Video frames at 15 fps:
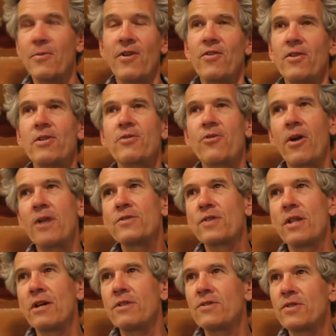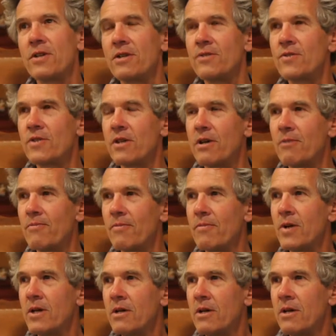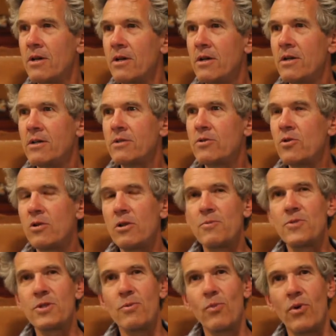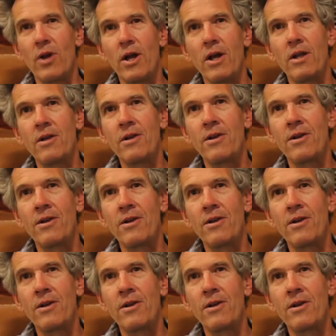Uh, it translates as um, Tulips and Bread.